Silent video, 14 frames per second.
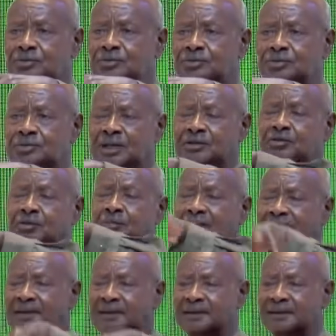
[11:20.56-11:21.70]
to take
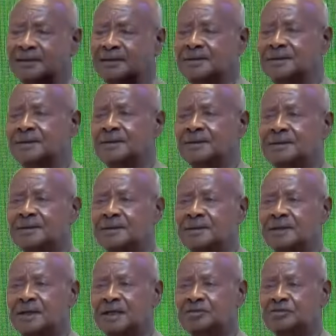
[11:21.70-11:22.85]
command
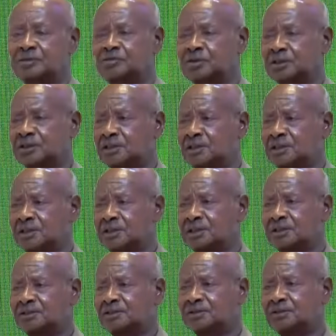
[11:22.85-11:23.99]
as we trained
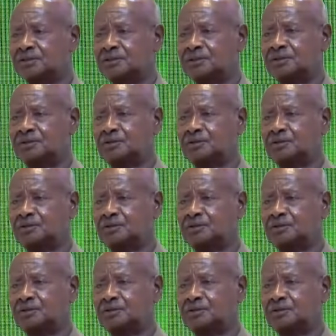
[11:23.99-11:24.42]
the